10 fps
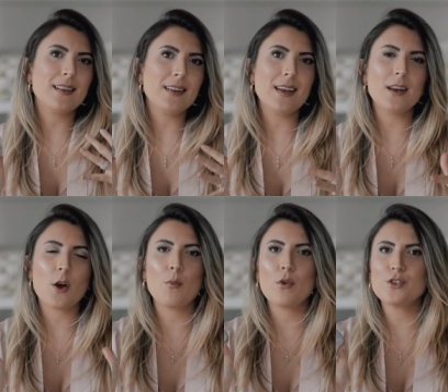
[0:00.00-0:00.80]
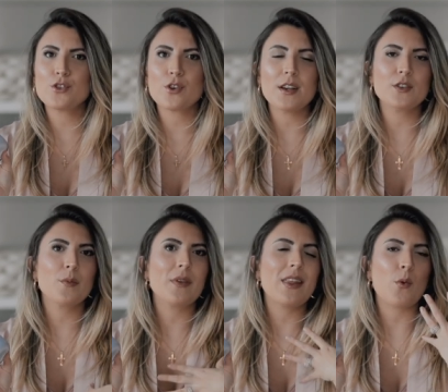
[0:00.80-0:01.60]
clean
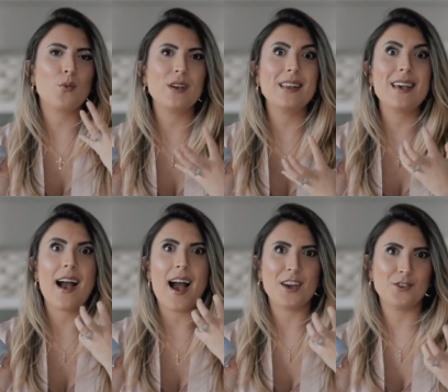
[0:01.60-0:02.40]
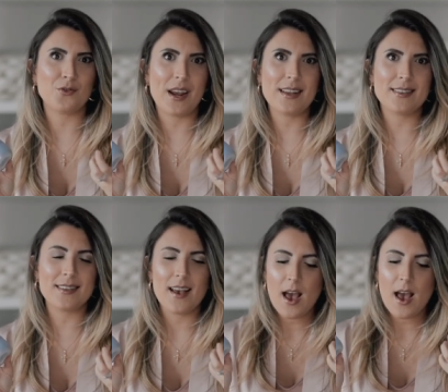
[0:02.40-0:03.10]
moisturizer, but that really hydrates.